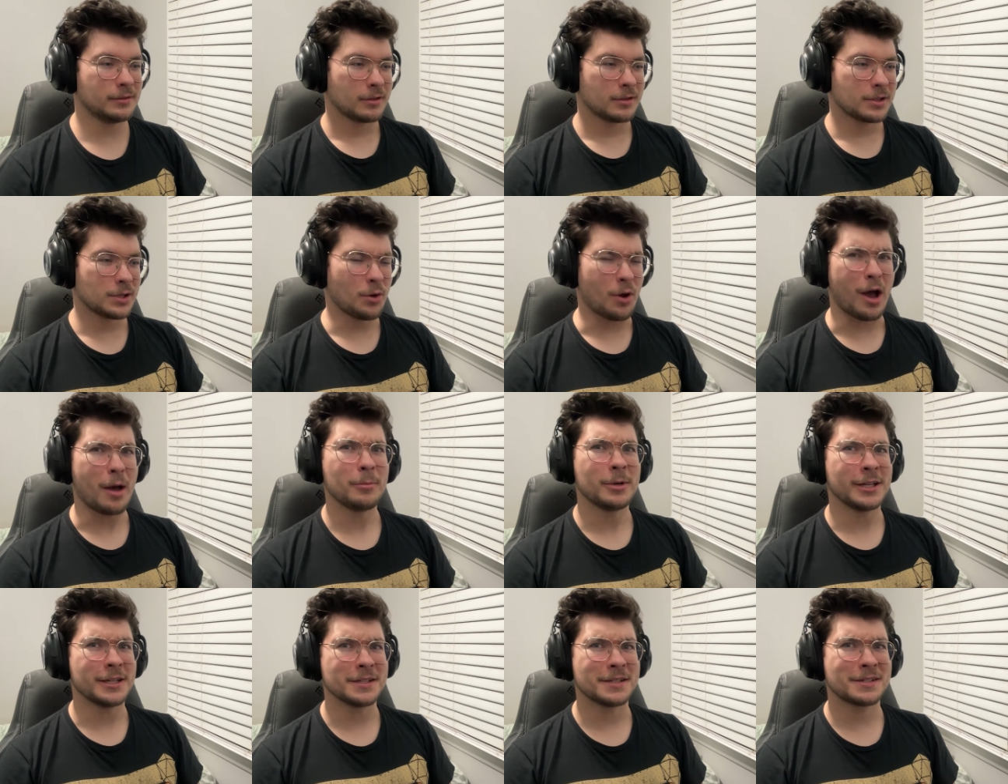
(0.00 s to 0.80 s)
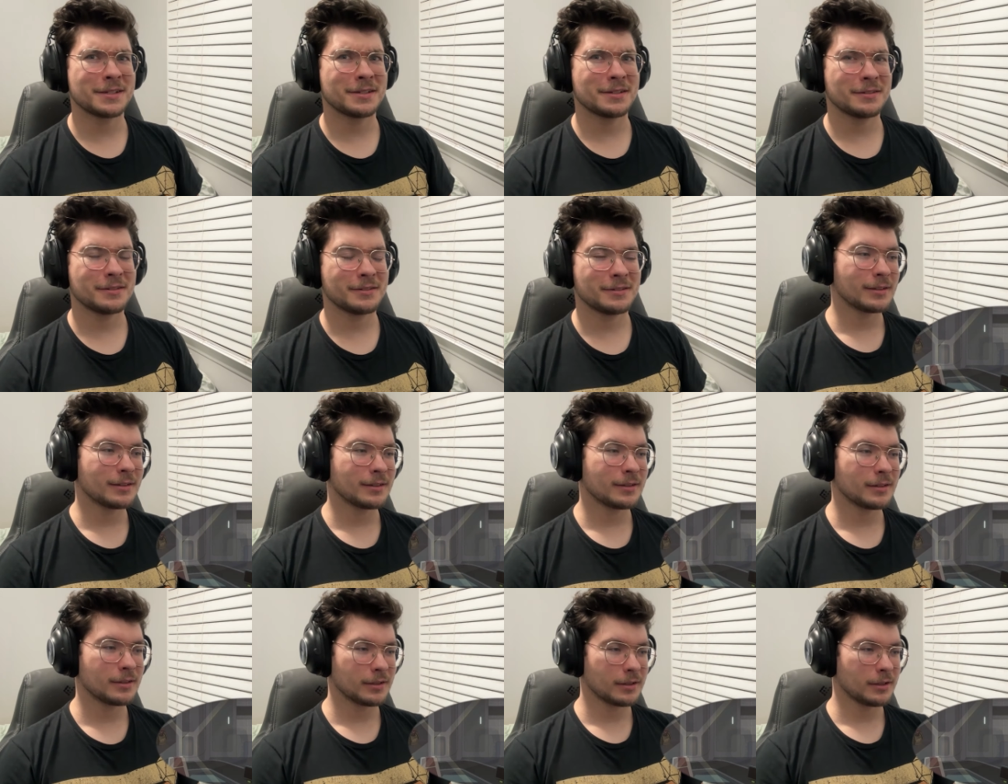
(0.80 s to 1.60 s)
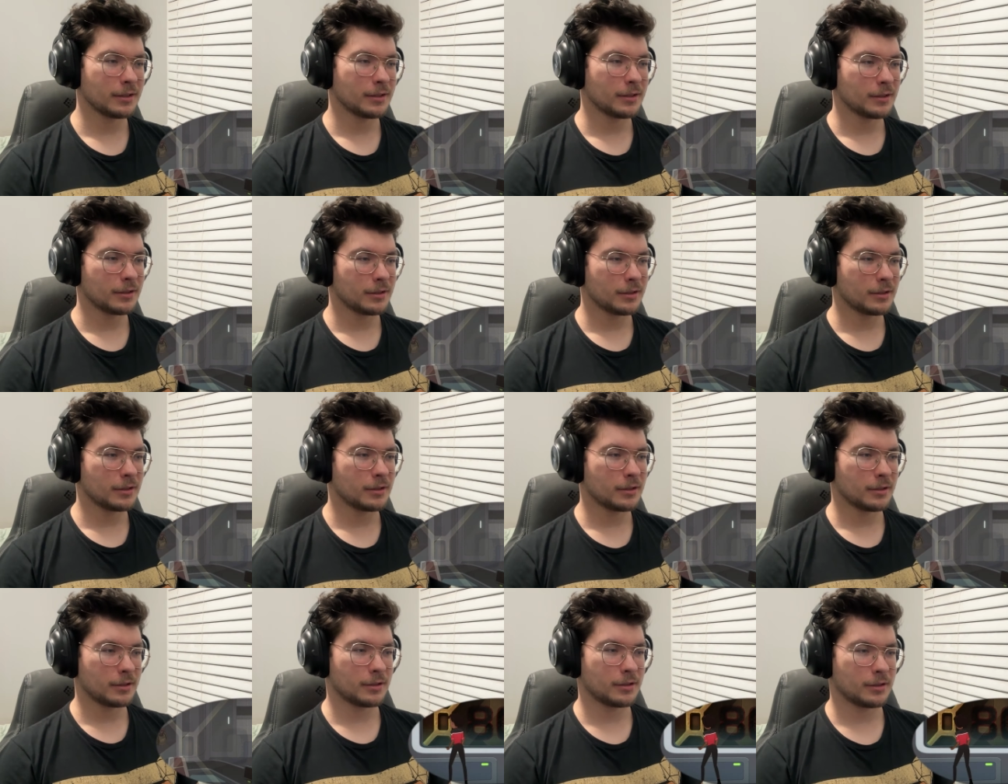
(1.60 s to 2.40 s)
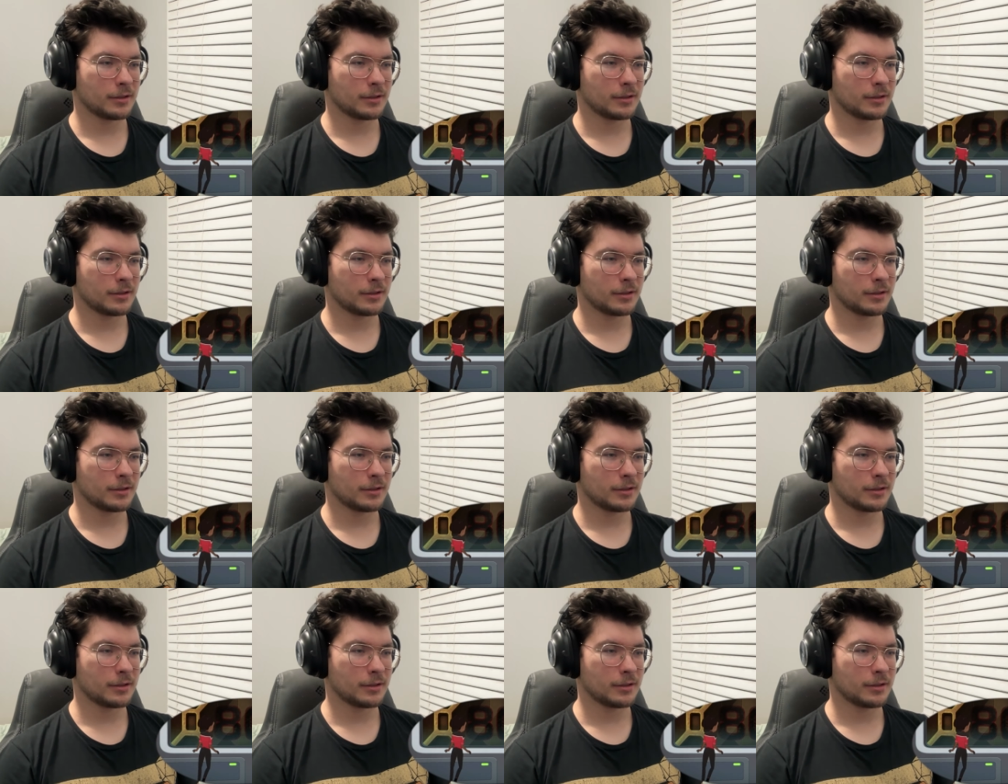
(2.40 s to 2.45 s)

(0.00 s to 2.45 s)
So ominous. You can't make me go back.